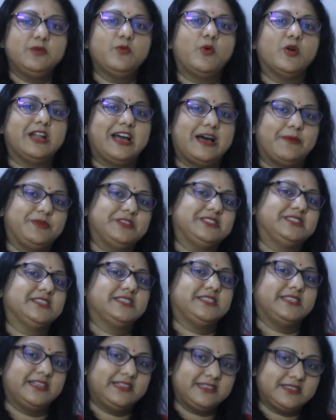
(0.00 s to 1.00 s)
what happens, the
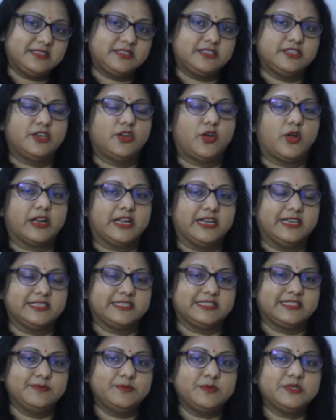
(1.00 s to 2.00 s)
terrestrial
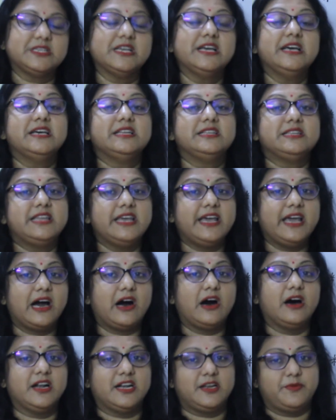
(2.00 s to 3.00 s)
organisms, they
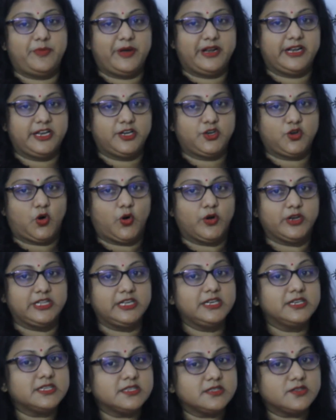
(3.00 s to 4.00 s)
are dependent on
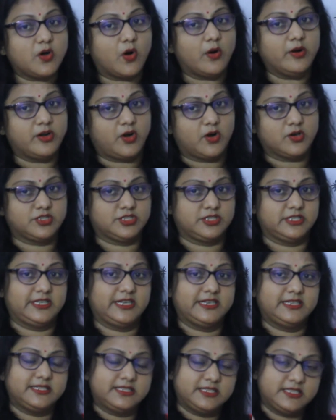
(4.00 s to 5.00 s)
the dissolved oxygen,
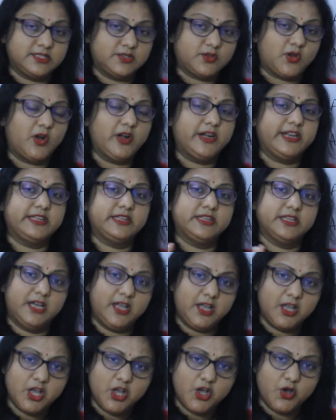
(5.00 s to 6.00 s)
that is dissolved in
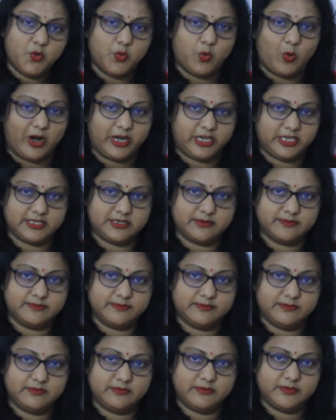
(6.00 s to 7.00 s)
the water,
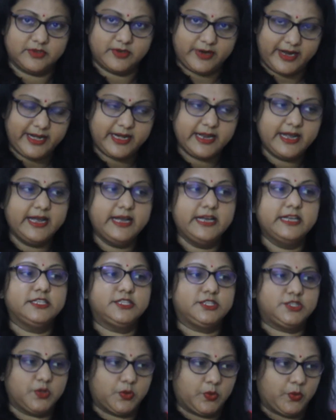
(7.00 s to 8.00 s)
right?
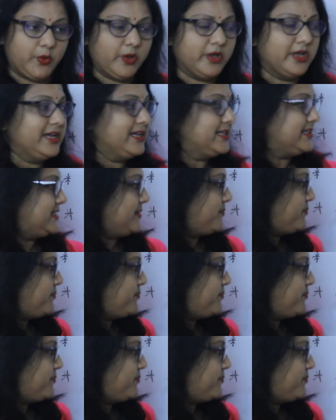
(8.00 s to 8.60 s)
So the